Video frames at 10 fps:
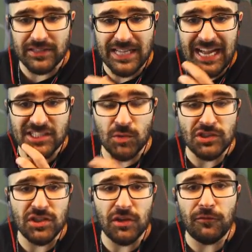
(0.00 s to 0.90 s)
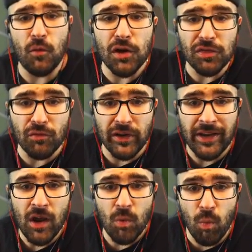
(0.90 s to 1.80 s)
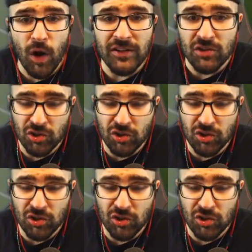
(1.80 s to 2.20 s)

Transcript: this guy. Switch into the four three one